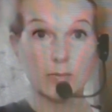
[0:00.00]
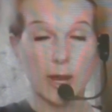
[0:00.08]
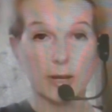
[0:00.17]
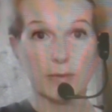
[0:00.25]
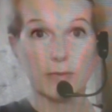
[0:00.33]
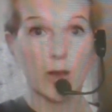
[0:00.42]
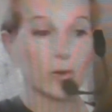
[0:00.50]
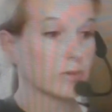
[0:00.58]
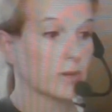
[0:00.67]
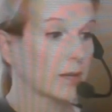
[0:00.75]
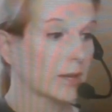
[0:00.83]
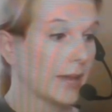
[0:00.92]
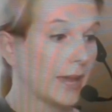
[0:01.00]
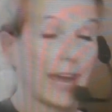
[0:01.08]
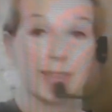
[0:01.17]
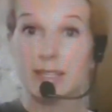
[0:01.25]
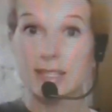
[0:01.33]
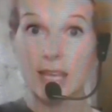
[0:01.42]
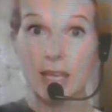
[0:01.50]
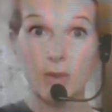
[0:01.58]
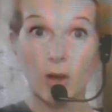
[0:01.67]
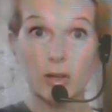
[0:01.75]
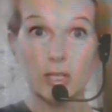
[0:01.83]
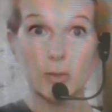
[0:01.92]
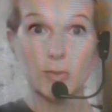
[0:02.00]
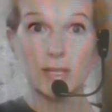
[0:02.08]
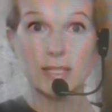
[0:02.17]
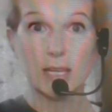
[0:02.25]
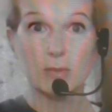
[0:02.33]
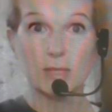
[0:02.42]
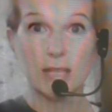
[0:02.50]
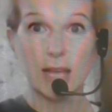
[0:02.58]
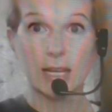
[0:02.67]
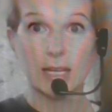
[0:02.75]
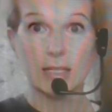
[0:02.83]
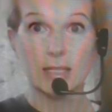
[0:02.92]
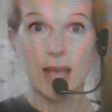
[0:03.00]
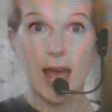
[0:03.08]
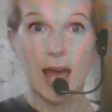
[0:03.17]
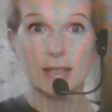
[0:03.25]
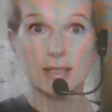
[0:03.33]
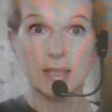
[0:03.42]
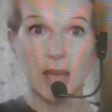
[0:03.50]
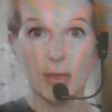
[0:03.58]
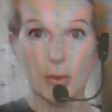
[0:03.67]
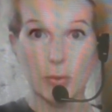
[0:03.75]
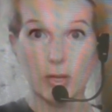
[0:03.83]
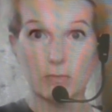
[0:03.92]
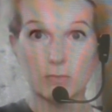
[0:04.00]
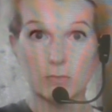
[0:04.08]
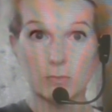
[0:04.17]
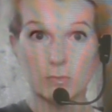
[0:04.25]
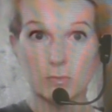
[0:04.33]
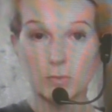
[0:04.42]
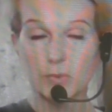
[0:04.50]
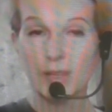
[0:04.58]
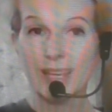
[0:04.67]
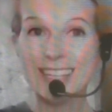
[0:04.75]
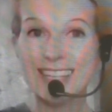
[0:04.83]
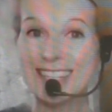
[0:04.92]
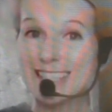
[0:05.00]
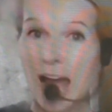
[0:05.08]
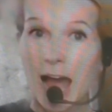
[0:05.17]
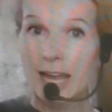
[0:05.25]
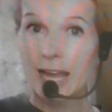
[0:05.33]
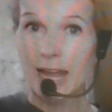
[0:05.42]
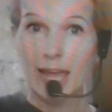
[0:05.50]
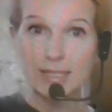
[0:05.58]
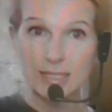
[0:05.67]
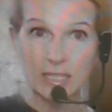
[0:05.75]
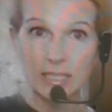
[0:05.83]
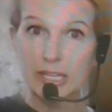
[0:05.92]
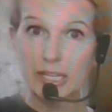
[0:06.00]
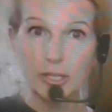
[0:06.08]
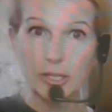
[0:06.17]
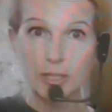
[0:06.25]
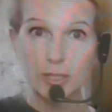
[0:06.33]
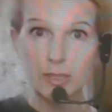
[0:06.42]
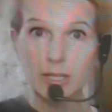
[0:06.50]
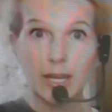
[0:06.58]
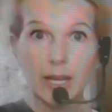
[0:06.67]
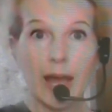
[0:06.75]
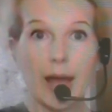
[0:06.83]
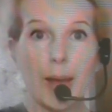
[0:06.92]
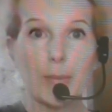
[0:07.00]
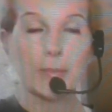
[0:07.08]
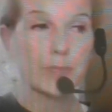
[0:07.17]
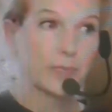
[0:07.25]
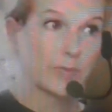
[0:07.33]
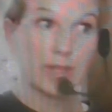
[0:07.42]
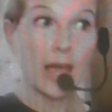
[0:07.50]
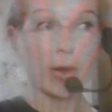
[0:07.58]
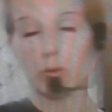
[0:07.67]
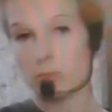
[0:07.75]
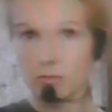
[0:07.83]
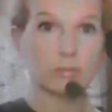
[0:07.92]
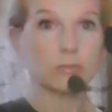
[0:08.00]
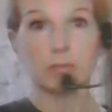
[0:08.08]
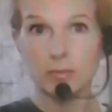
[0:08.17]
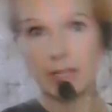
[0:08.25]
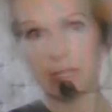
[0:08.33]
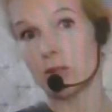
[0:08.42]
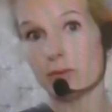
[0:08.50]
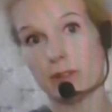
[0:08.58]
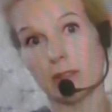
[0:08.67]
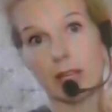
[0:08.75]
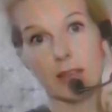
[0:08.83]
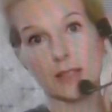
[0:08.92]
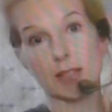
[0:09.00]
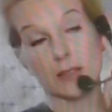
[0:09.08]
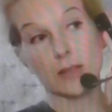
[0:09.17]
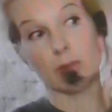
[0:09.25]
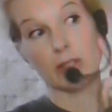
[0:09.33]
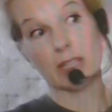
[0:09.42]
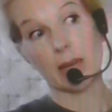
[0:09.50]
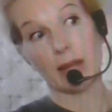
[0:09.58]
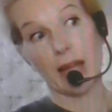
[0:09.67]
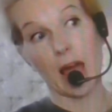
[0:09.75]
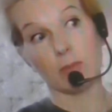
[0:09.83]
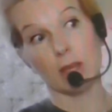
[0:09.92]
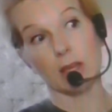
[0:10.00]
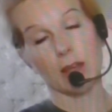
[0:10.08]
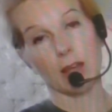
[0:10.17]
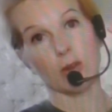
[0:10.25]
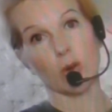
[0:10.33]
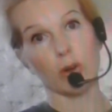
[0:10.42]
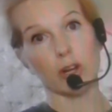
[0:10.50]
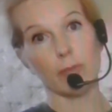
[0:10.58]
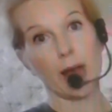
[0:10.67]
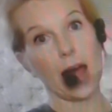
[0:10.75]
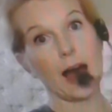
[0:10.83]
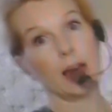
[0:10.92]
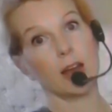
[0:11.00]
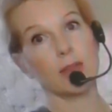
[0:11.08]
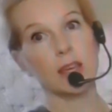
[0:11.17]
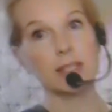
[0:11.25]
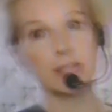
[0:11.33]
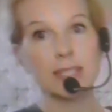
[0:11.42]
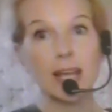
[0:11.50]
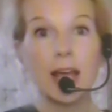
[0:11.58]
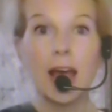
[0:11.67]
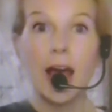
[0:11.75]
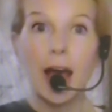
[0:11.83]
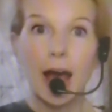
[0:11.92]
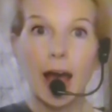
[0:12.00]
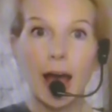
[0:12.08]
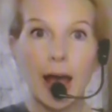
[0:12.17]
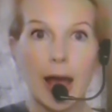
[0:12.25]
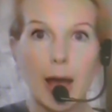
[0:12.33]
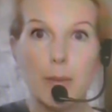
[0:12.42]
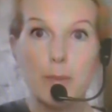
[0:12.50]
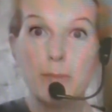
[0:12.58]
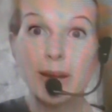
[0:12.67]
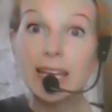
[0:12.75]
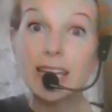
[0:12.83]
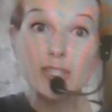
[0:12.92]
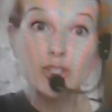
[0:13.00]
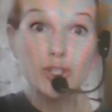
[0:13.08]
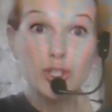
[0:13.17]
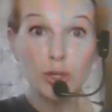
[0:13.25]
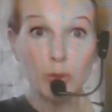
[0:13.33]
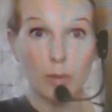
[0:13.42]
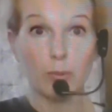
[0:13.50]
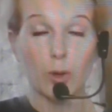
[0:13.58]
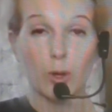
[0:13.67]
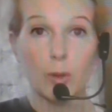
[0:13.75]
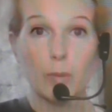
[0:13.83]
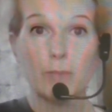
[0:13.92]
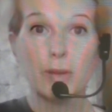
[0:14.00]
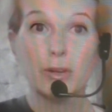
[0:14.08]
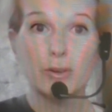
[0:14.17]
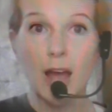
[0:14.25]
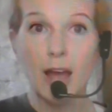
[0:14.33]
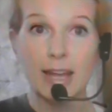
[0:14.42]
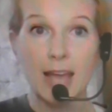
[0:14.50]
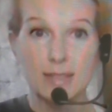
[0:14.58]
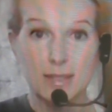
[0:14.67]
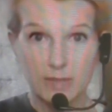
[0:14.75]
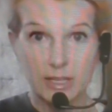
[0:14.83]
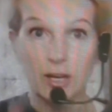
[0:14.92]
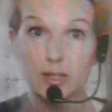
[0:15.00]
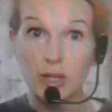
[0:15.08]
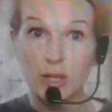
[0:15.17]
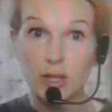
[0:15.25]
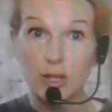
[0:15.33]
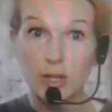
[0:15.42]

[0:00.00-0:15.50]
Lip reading: microphone at the same volume, the same settings as the other one. Not as clear. Now, I do feel like someone's coming at me out of the corner of my eye on this. But it is doable, but you're not gonna have as clear. So I'm gonna